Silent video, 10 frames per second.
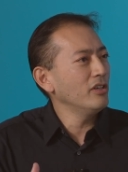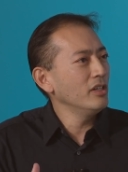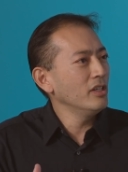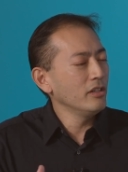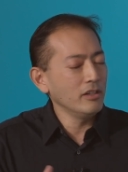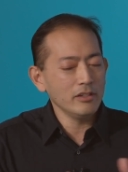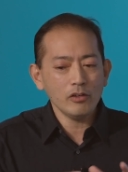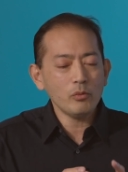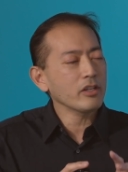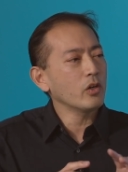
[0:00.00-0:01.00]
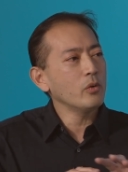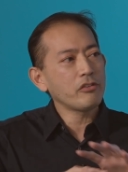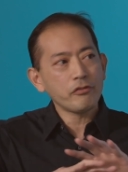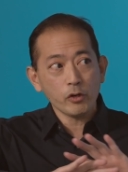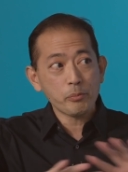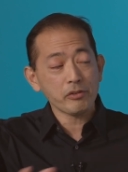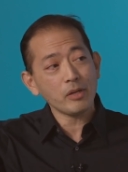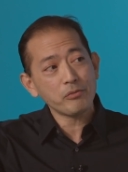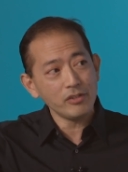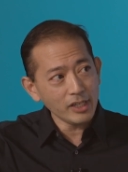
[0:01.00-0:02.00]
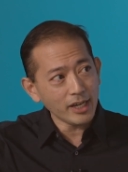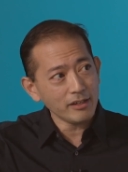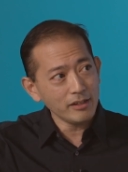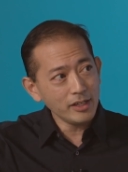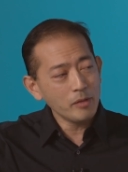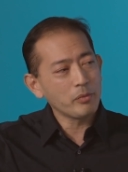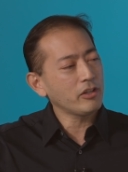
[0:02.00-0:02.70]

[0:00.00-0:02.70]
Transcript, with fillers: Yeah. You know, and don't want to go into full perception yet, yeah.